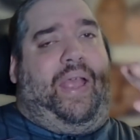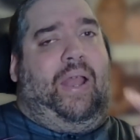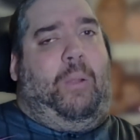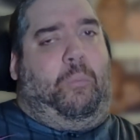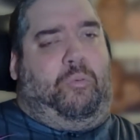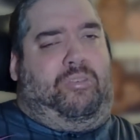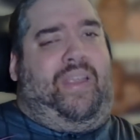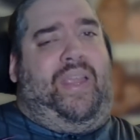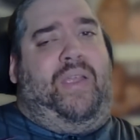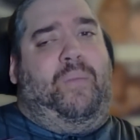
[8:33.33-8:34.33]
And I will
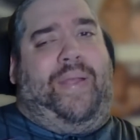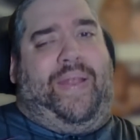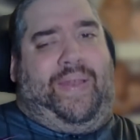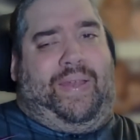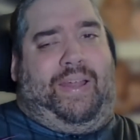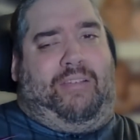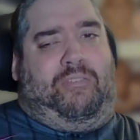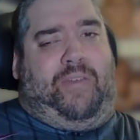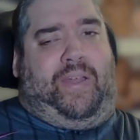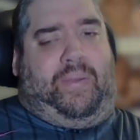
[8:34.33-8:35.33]
see you in the
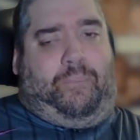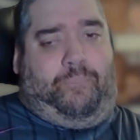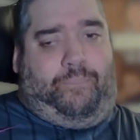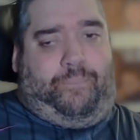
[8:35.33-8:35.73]
next video.